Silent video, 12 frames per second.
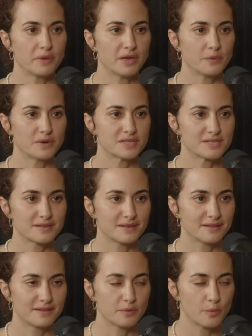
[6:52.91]
It was
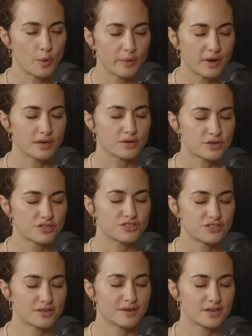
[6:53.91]
the moment I
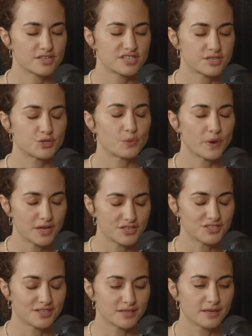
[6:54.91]
understood our
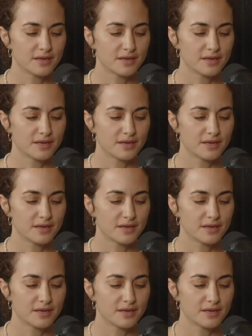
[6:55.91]
situation.